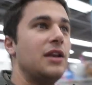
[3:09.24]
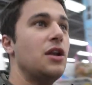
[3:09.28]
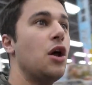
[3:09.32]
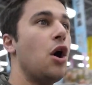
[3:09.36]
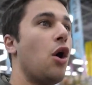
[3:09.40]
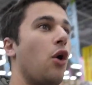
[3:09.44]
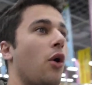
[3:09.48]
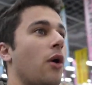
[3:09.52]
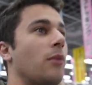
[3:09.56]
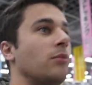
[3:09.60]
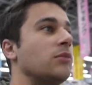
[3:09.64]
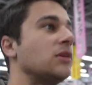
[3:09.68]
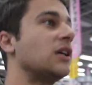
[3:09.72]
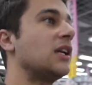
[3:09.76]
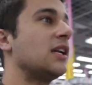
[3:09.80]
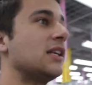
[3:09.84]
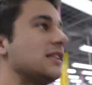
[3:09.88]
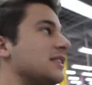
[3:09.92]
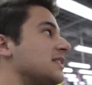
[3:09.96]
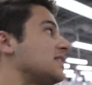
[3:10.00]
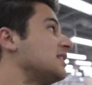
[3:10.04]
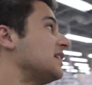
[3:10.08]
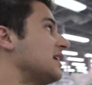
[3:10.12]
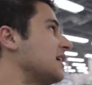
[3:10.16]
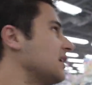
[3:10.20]
I know I'm gonna
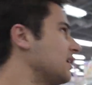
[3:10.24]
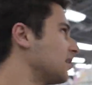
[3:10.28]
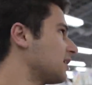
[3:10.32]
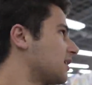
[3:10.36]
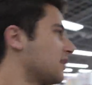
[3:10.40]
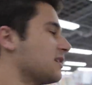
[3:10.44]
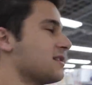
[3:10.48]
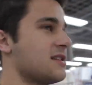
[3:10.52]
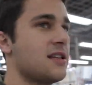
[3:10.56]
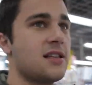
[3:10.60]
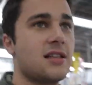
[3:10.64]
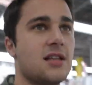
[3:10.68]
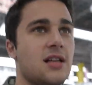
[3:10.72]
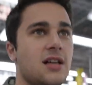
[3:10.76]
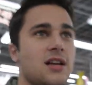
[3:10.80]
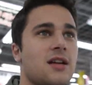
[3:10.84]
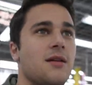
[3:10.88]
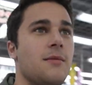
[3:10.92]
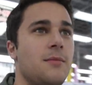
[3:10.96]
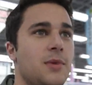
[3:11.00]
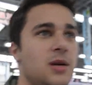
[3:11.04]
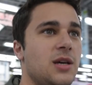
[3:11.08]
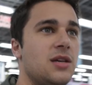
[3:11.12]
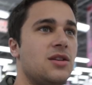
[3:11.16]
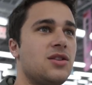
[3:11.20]
see it because it's
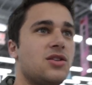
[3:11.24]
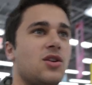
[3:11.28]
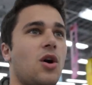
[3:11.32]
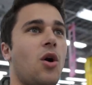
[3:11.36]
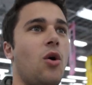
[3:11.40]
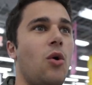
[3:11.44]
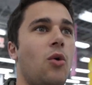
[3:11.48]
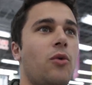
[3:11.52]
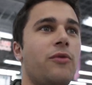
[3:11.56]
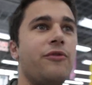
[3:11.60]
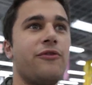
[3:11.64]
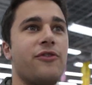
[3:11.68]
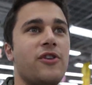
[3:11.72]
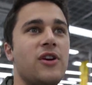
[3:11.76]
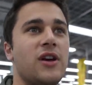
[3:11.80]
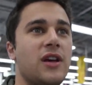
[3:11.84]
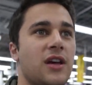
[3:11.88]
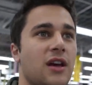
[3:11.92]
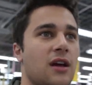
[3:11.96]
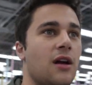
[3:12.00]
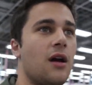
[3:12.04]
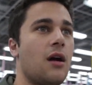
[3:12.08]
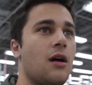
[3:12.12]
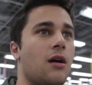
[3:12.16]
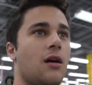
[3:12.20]
gonna be so
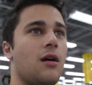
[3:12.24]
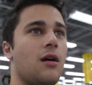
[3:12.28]
freaking.